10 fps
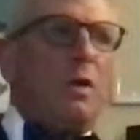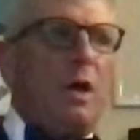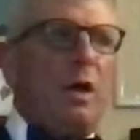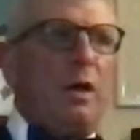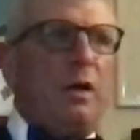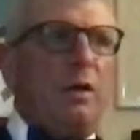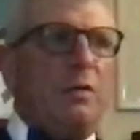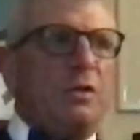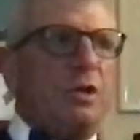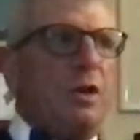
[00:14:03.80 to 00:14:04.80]

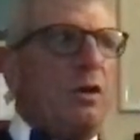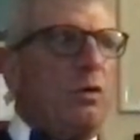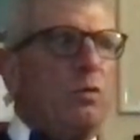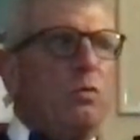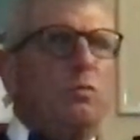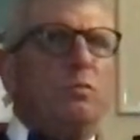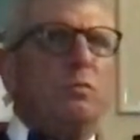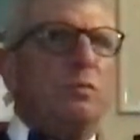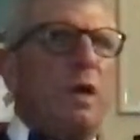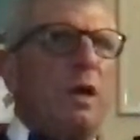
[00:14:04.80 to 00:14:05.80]
the show
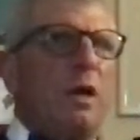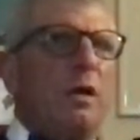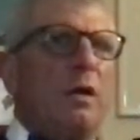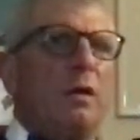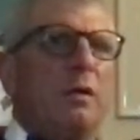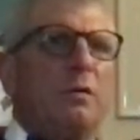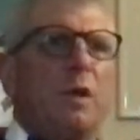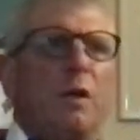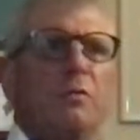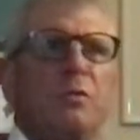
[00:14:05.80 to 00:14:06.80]

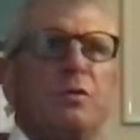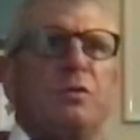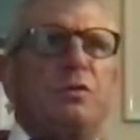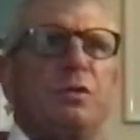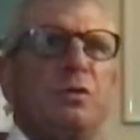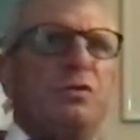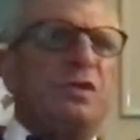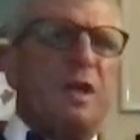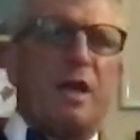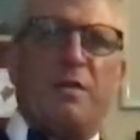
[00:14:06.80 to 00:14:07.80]
on
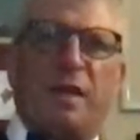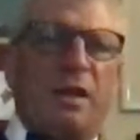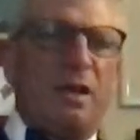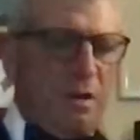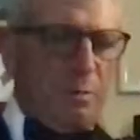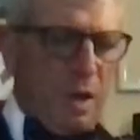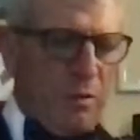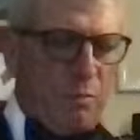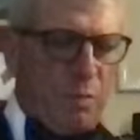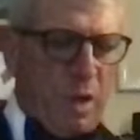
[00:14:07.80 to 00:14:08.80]
Tuesday, I think,
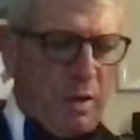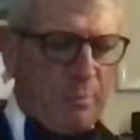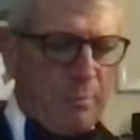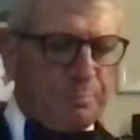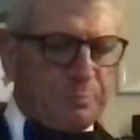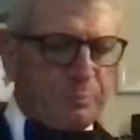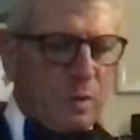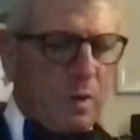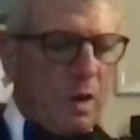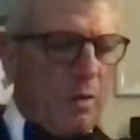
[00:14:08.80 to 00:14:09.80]
and
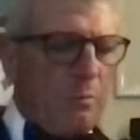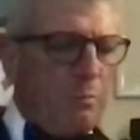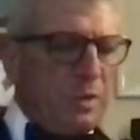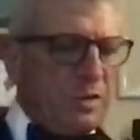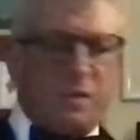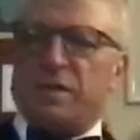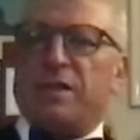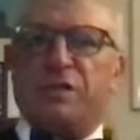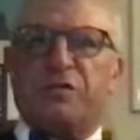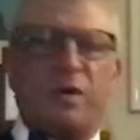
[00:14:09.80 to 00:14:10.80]
business
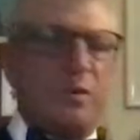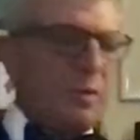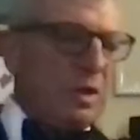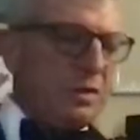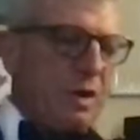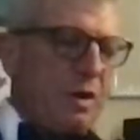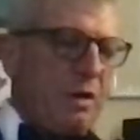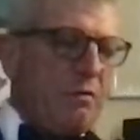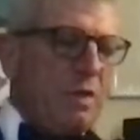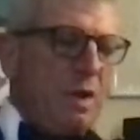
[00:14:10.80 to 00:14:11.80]
lessons from the military.
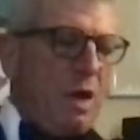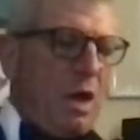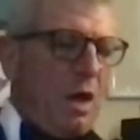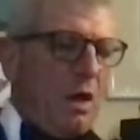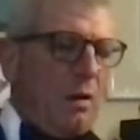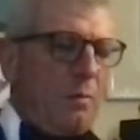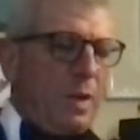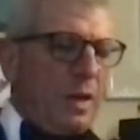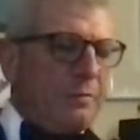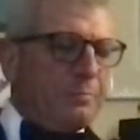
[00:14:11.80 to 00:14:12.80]

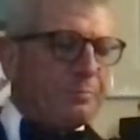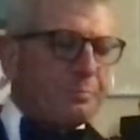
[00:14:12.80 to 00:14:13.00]
But